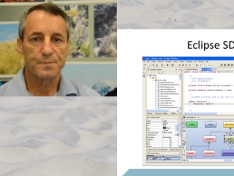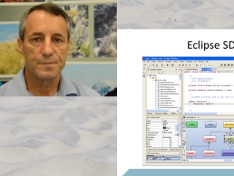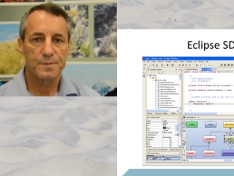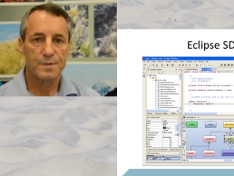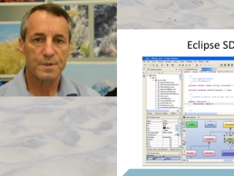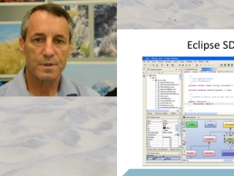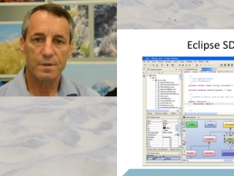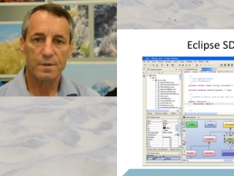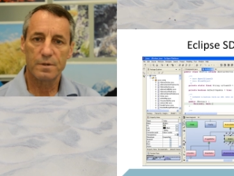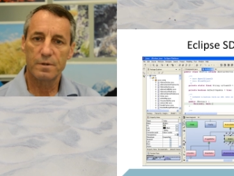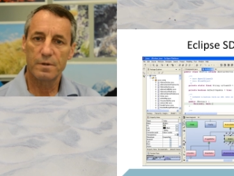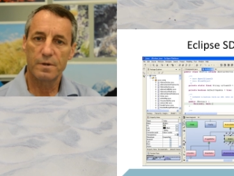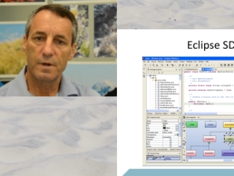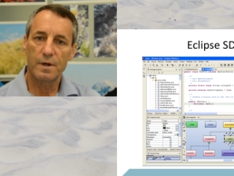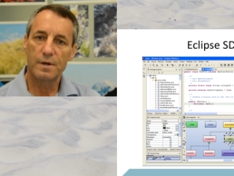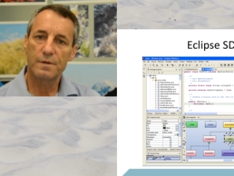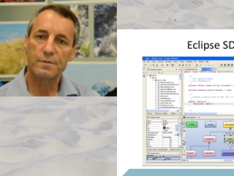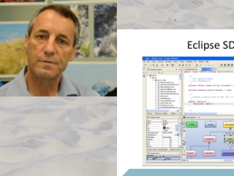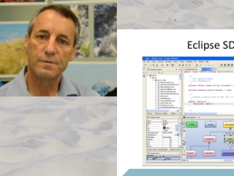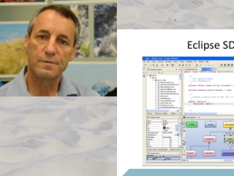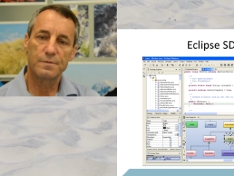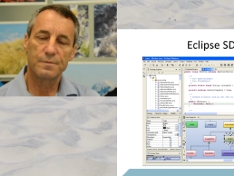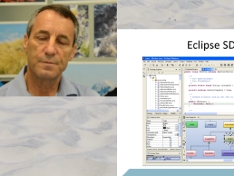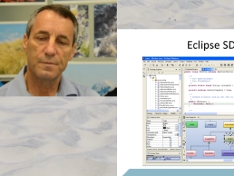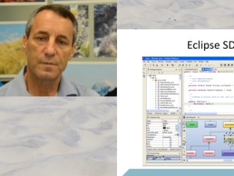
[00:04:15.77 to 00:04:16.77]
So you have
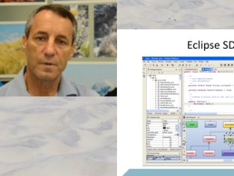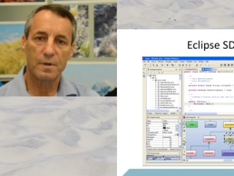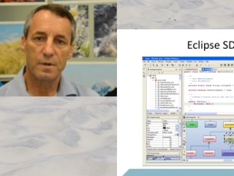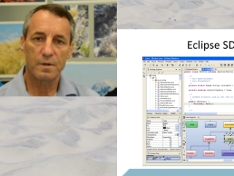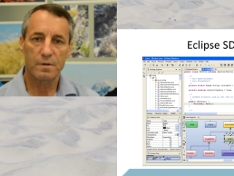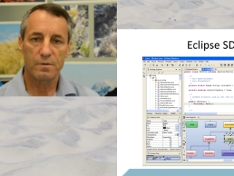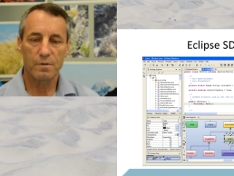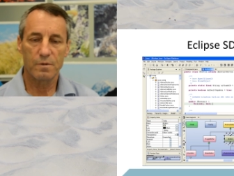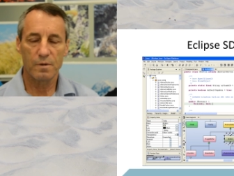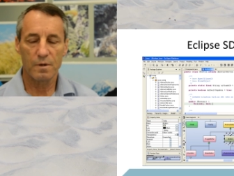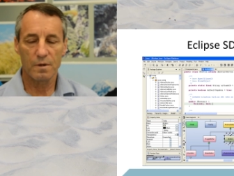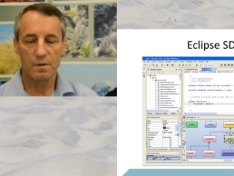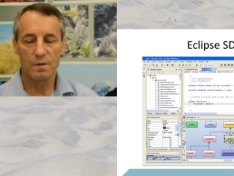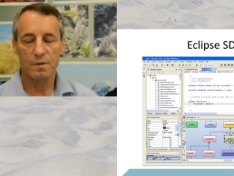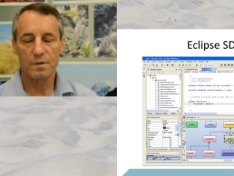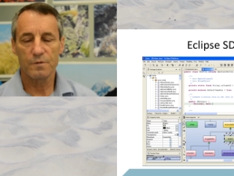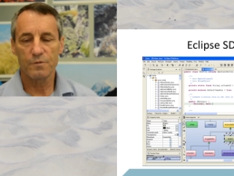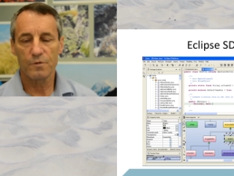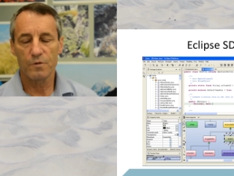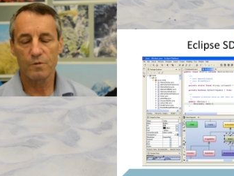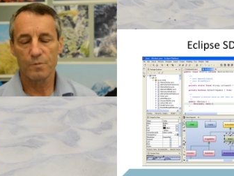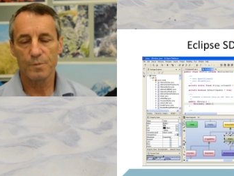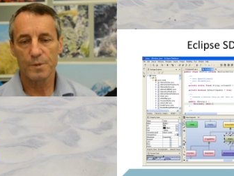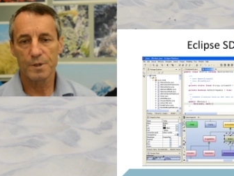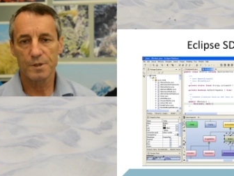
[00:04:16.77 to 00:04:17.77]
uh, quite a lot of
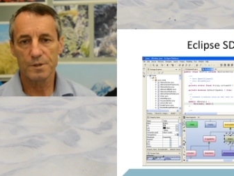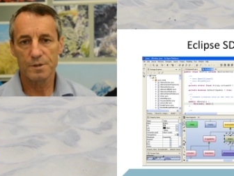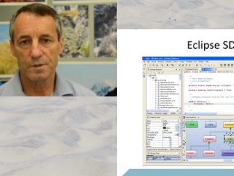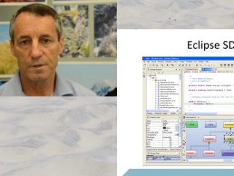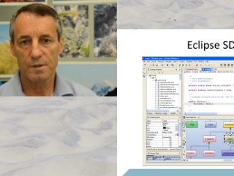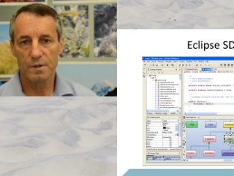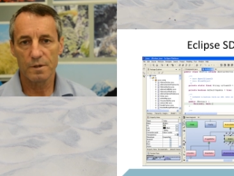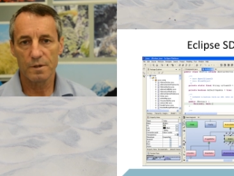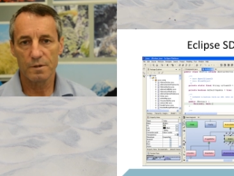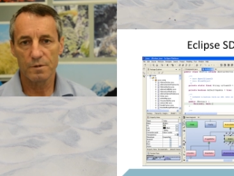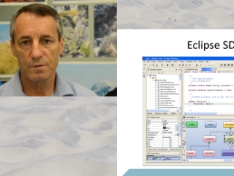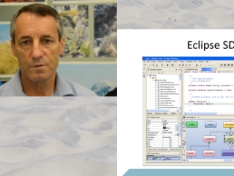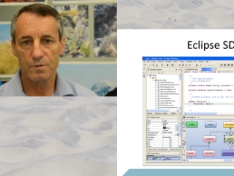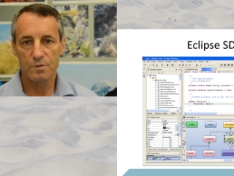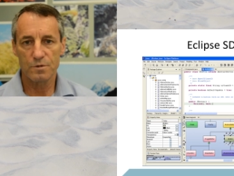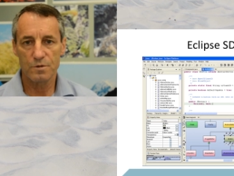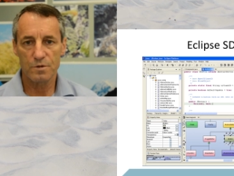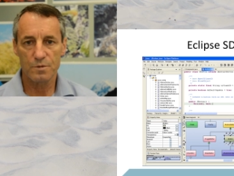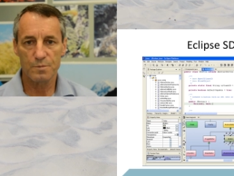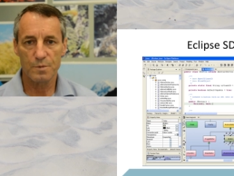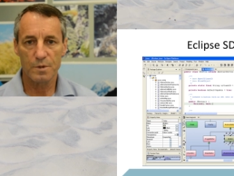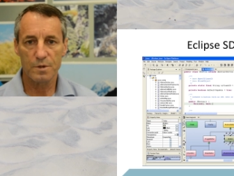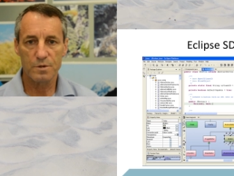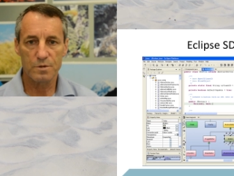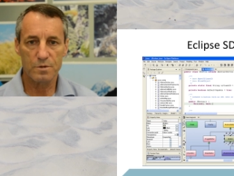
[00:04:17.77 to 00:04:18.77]
information there at your
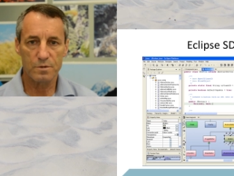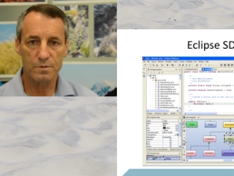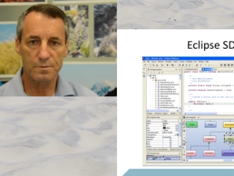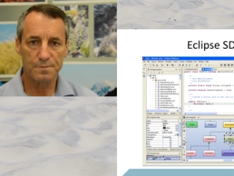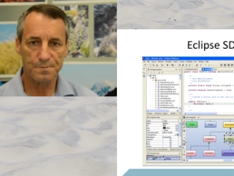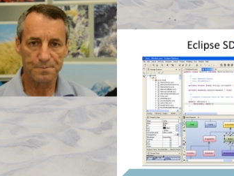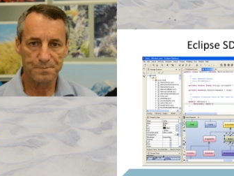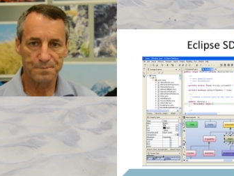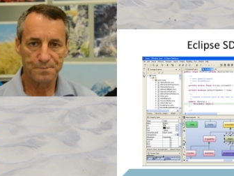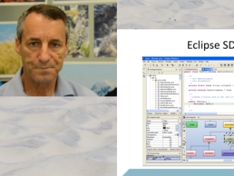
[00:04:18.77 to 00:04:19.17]
disposal.